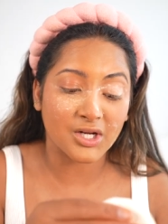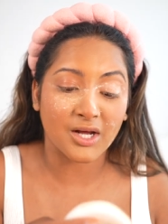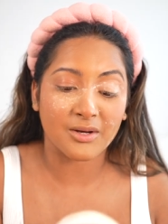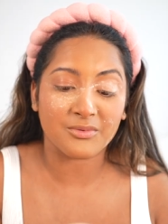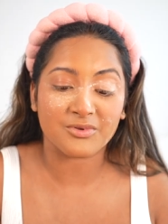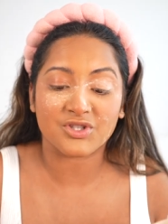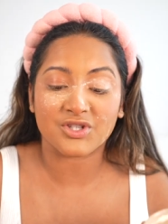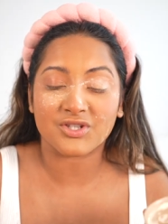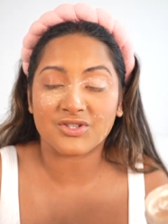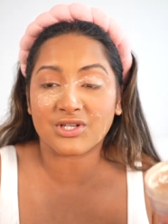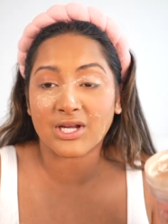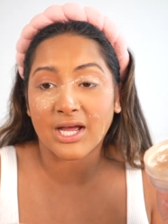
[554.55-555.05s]
I
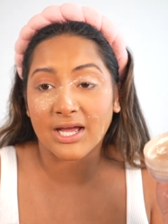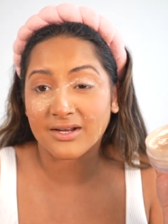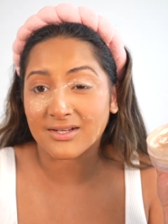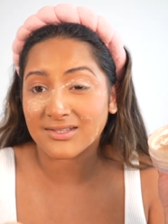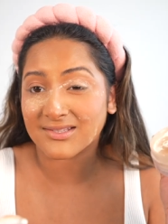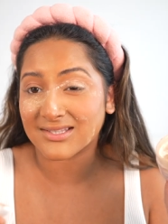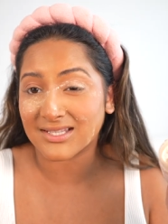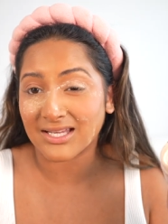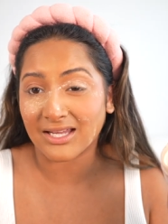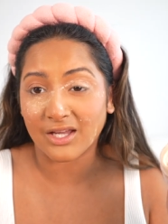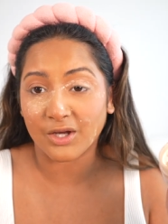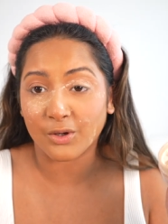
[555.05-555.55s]
was just kind of
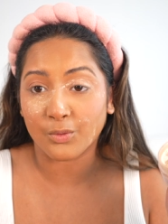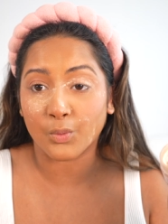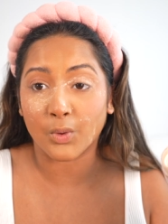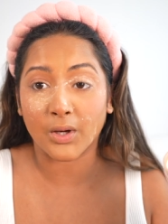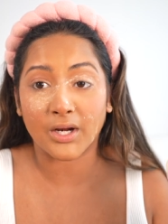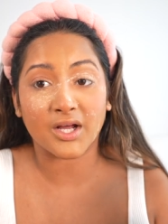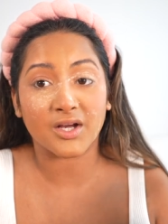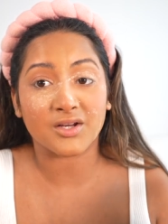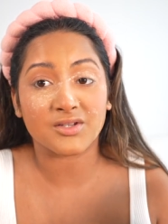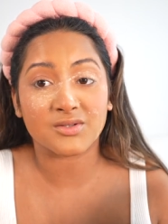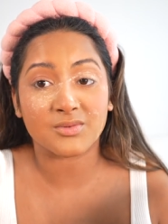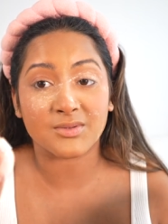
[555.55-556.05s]
seeing what
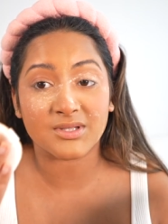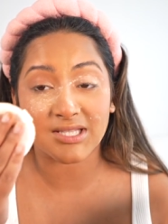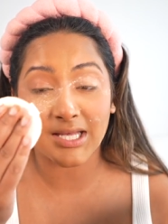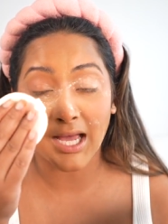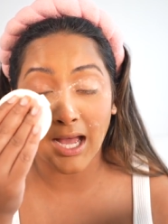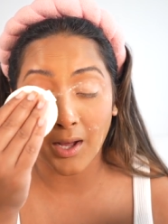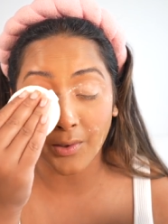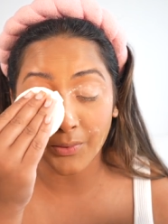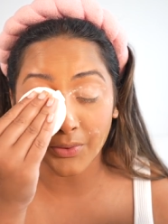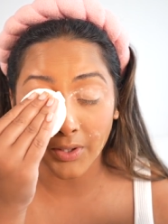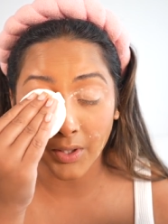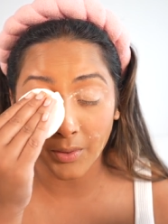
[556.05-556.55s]
else was
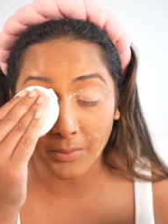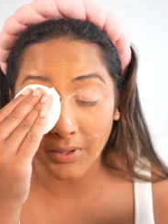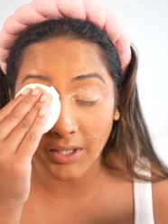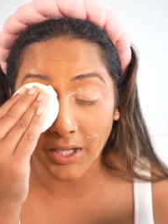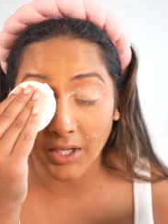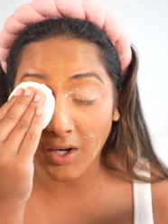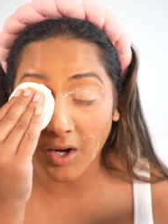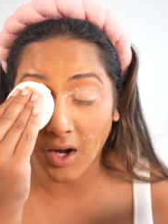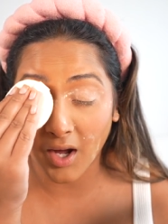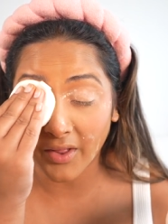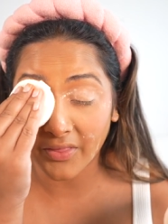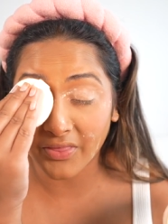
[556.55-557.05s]
out there when I
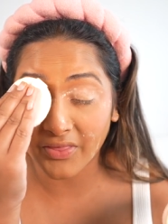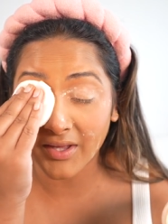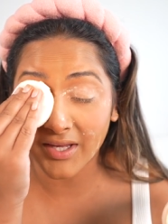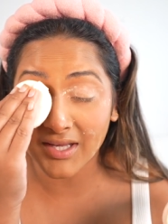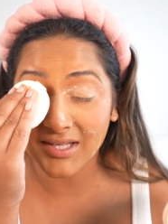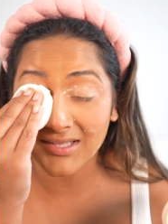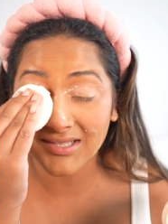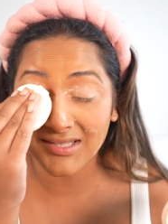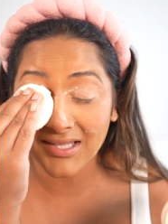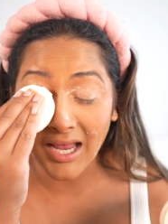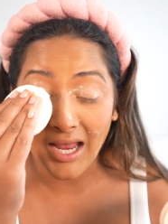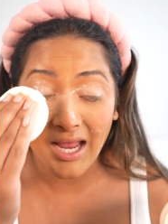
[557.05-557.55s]
got
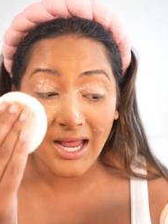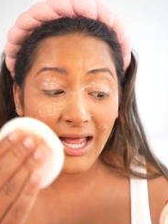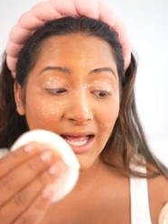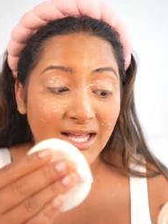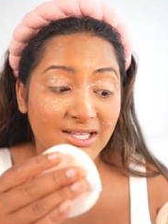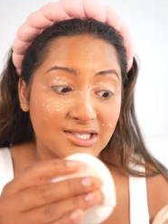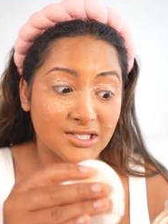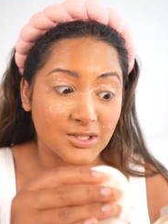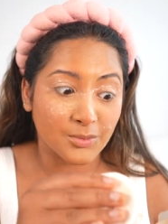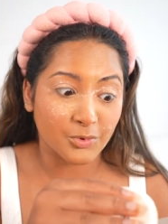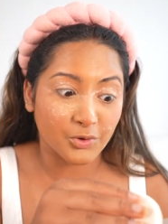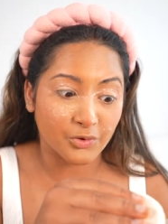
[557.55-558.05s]
this,
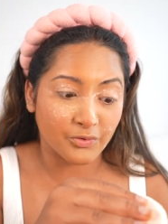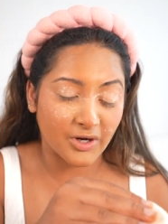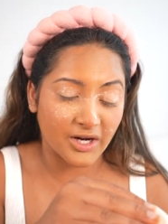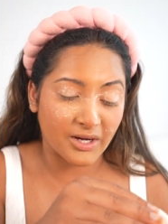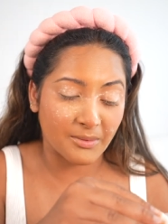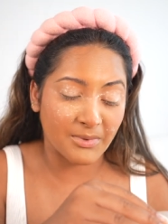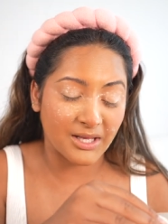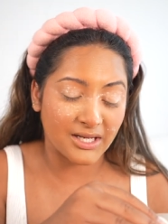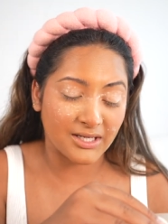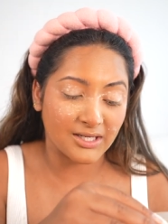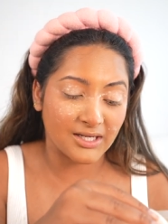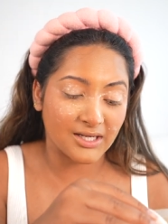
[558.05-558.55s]
and someone
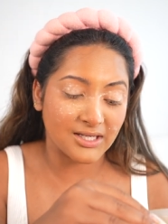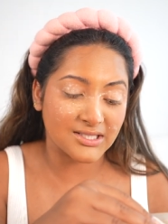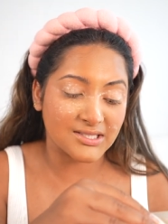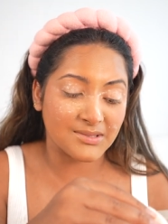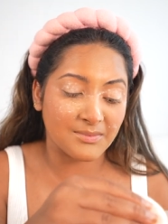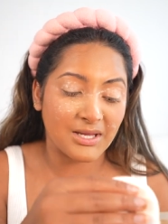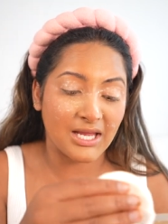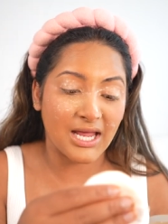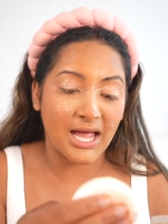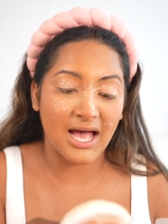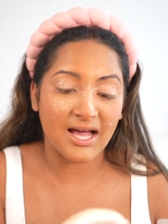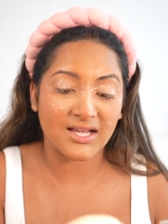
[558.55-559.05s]
recommended it to
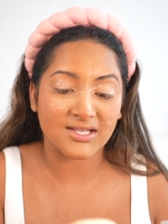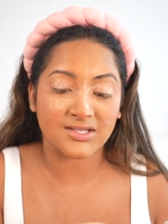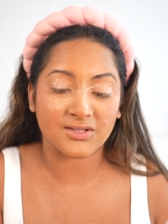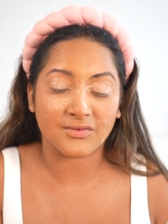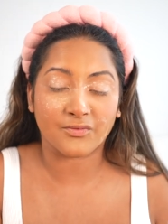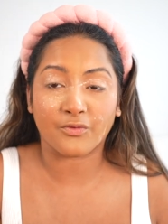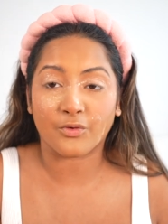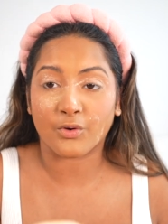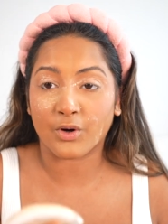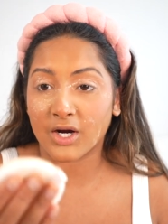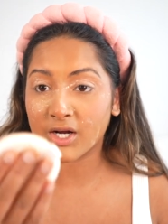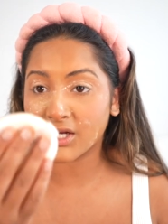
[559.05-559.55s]
me at
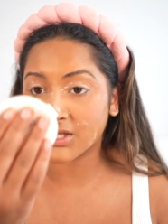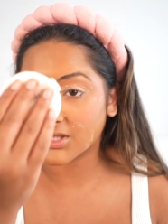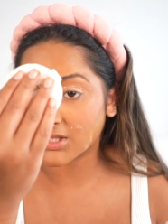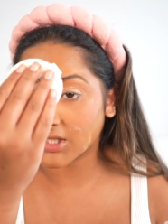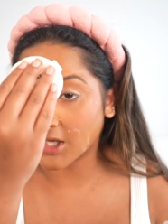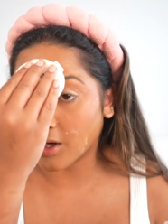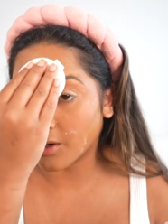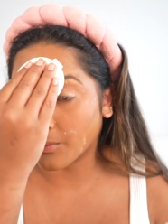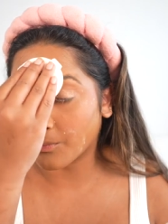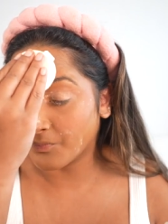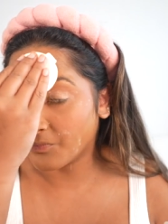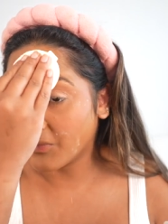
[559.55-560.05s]
Sephora,
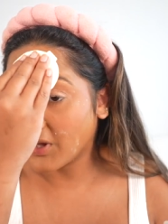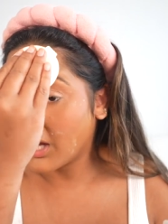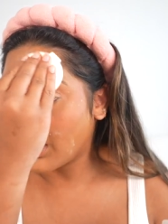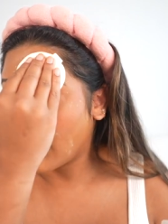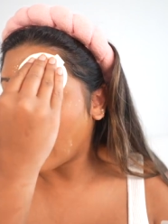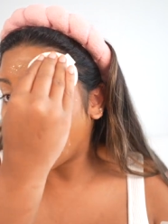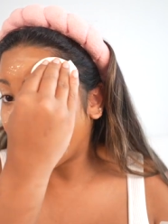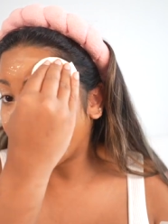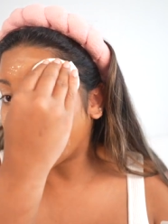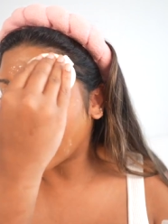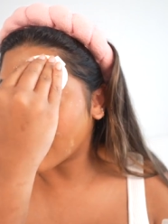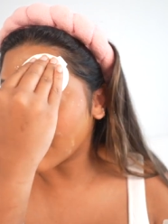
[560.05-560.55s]
so
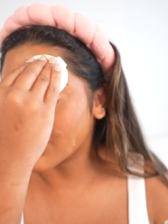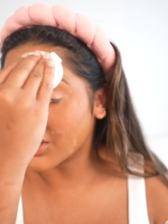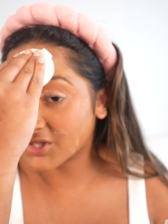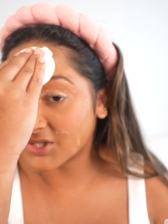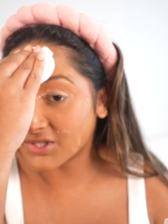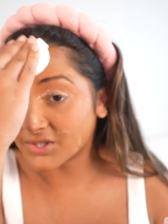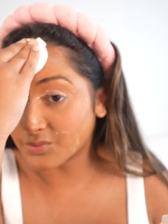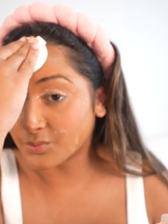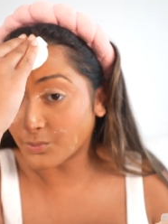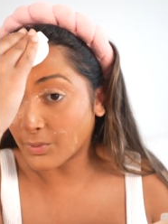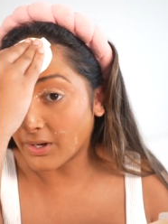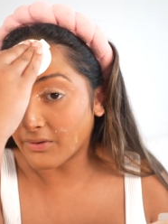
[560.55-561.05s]
I kind of
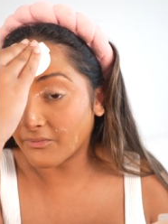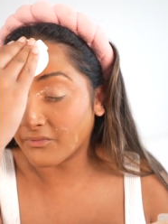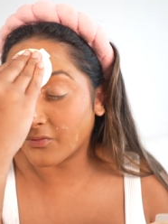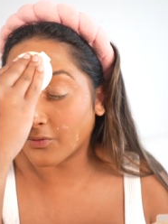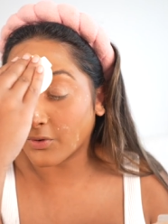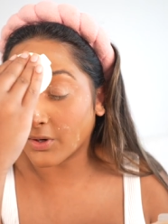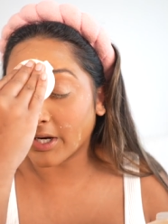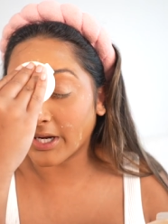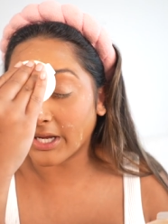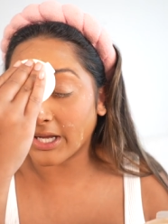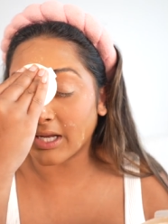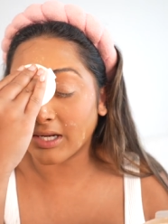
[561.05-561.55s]
just went
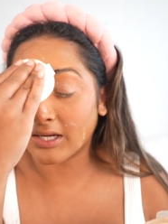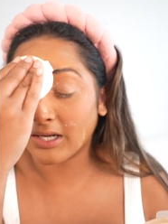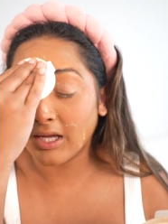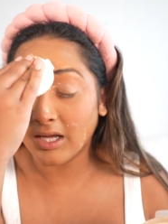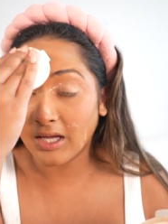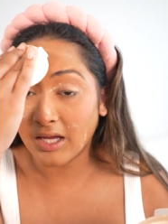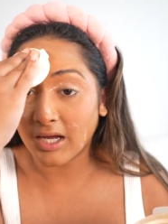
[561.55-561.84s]
for it.